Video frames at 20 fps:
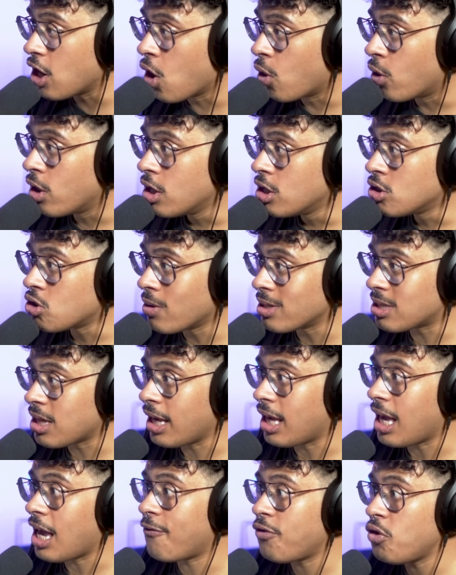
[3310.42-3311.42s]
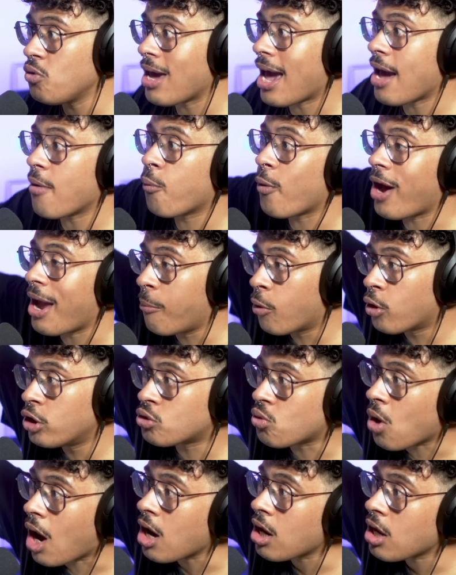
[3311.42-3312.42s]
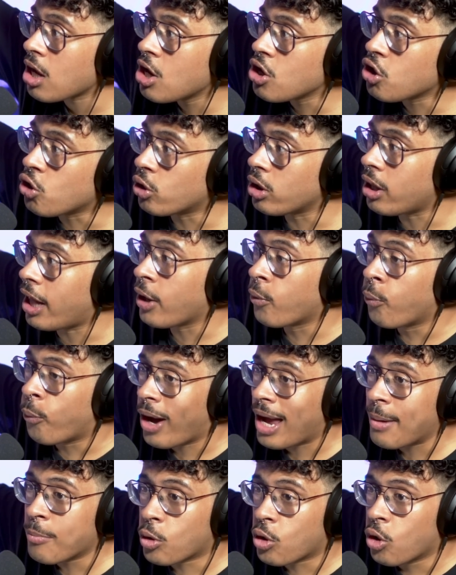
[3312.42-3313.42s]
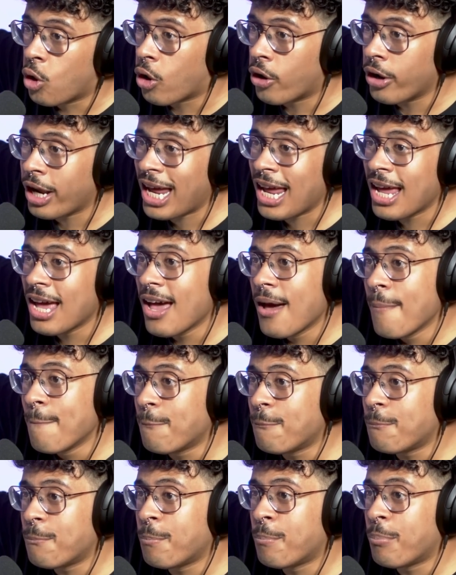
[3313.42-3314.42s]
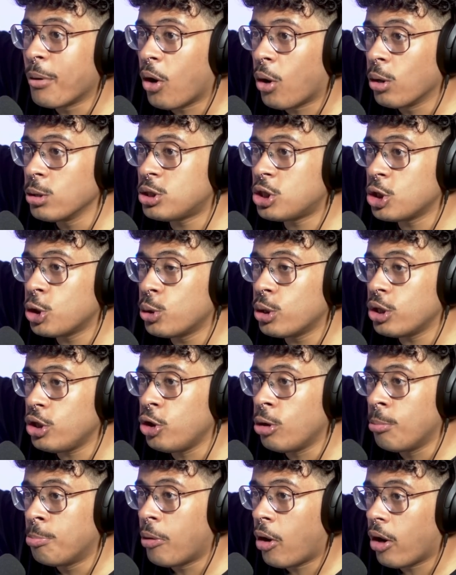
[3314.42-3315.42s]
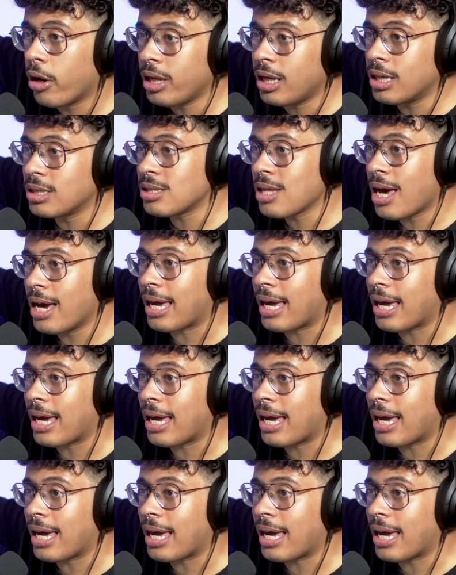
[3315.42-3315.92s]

know. That. So it's you like if you get way more drunk, you're like way more horny. But also, your body is